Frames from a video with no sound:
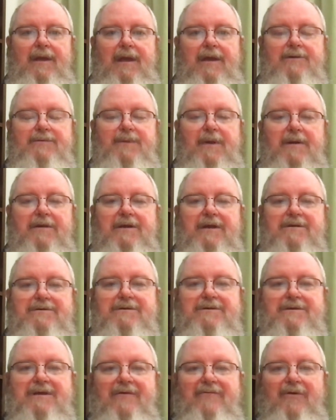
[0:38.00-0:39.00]

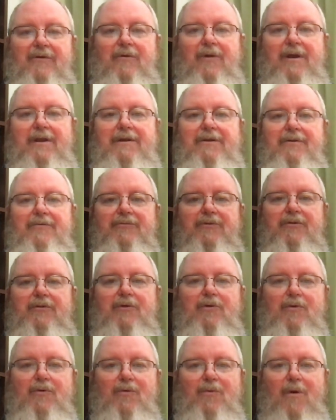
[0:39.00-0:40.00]
Expectations have a great deal to
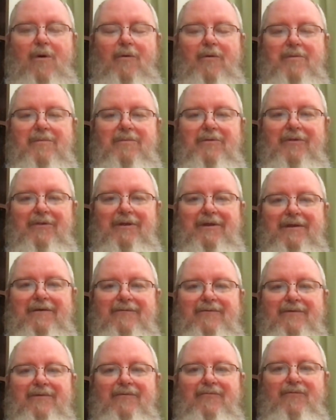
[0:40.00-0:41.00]
do with what we
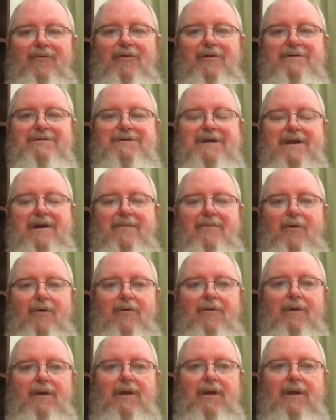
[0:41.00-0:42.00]
believe. For
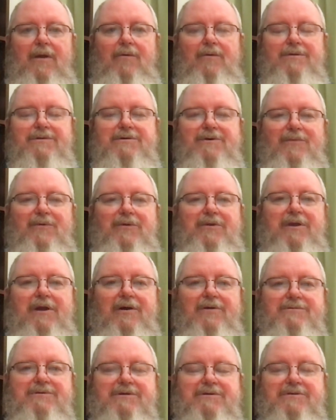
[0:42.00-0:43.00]
example, when someone
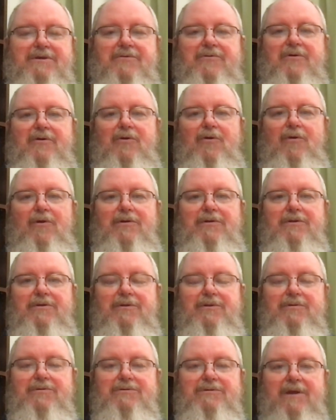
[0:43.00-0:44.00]
tells us that they're going to
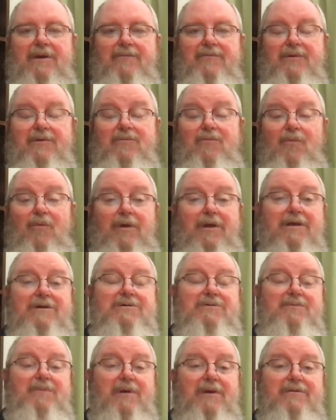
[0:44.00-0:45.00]
do something, we
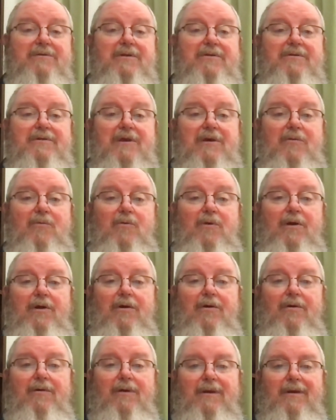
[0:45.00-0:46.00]
expect that they
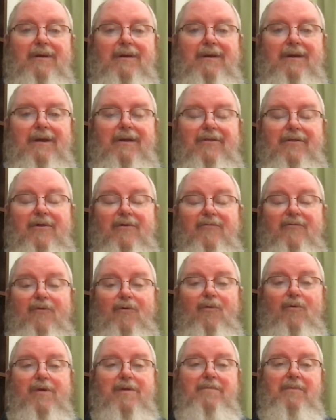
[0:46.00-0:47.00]
will, and
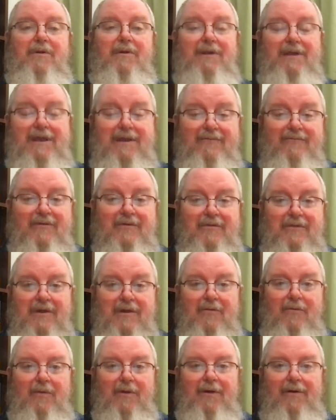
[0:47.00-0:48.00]
therefore we believe that
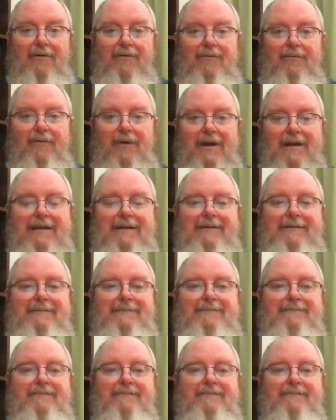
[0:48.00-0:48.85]
they will, right?